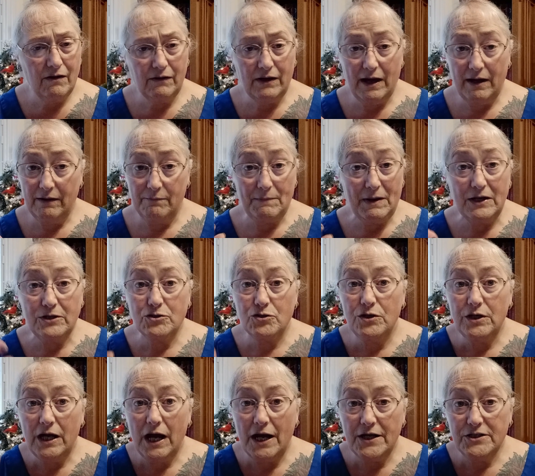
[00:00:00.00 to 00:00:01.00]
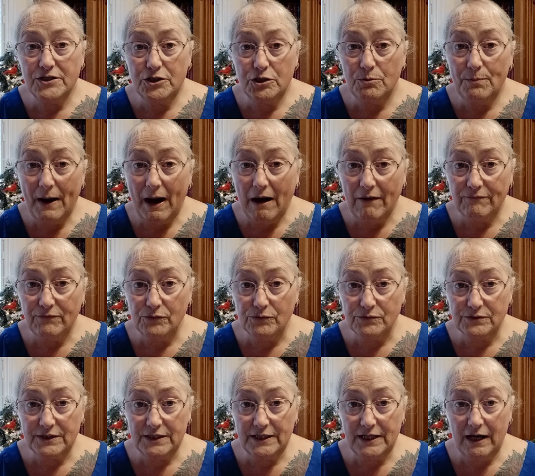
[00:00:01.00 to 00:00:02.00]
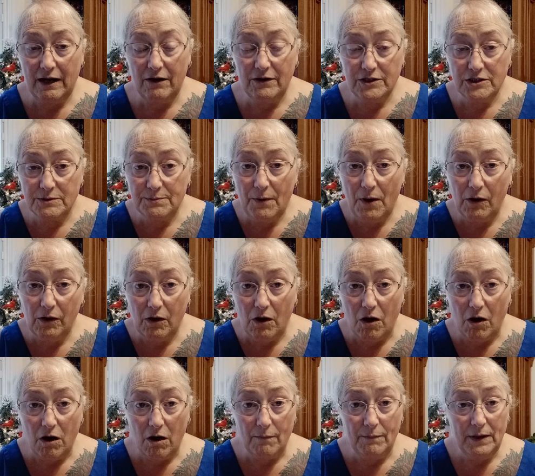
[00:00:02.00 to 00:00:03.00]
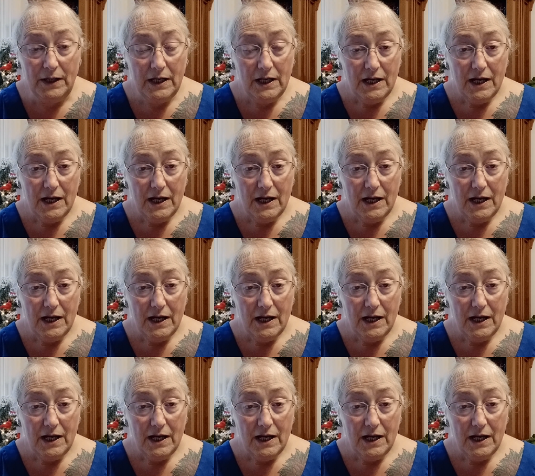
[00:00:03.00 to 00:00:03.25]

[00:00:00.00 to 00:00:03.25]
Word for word: okay, make sure you got your two Power Fuels in there and your Smart Carb.